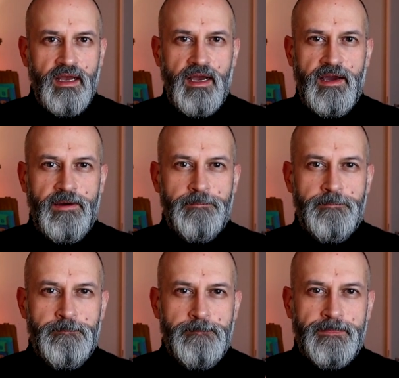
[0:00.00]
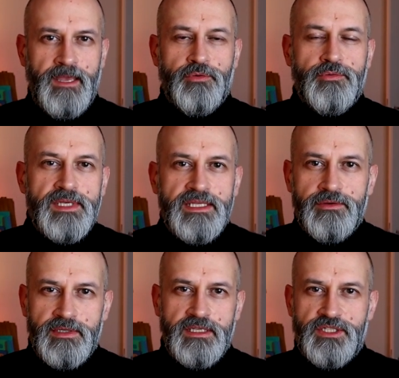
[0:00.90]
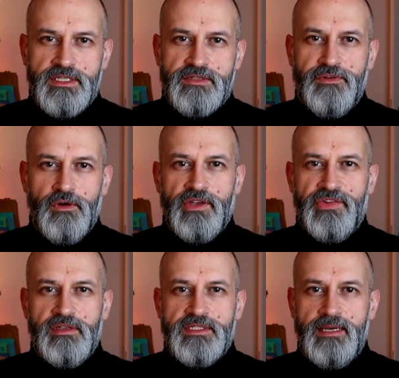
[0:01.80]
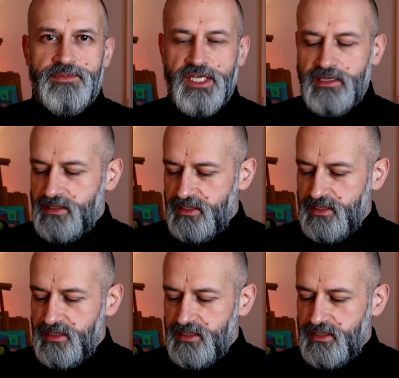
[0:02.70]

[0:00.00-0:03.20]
I really, really just focus on the subject,